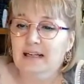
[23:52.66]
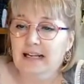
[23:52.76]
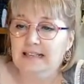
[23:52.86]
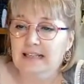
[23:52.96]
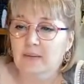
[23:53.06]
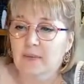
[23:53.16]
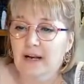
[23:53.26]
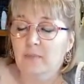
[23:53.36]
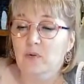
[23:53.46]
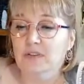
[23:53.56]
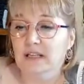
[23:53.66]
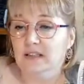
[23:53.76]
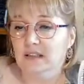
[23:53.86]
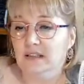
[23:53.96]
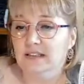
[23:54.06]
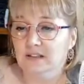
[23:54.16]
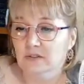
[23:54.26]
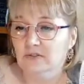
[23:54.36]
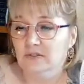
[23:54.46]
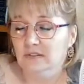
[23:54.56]
Leslie, menopause anxiety is
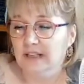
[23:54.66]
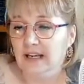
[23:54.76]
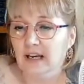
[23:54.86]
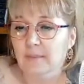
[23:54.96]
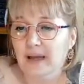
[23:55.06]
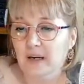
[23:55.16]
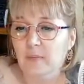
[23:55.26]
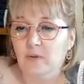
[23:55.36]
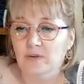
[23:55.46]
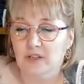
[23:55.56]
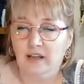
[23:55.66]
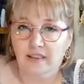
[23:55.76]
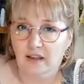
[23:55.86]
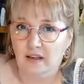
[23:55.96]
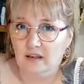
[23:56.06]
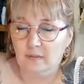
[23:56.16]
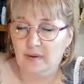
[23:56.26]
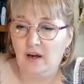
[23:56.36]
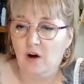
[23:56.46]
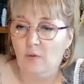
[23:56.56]
awful. Yeah, menopause, I think, could
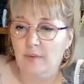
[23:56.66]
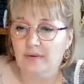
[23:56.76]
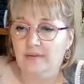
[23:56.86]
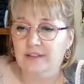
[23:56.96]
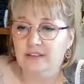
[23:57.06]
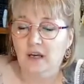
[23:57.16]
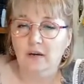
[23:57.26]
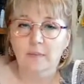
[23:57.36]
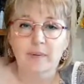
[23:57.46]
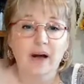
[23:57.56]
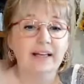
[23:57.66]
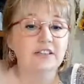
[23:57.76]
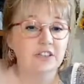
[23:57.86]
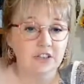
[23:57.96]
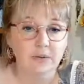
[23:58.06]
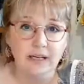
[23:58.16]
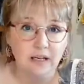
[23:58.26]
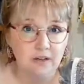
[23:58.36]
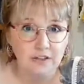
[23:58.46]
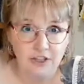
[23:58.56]
be a whole book on its own, but I do
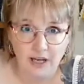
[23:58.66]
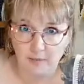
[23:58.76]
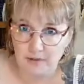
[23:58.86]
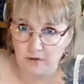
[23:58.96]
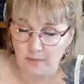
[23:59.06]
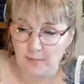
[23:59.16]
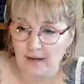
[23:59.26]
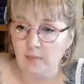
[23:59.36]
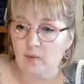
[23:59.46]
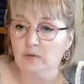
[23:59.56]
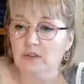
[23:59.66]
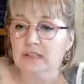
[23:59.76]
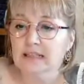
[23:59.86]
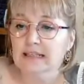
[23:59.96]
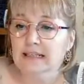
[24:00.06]
include a chapter on menopause.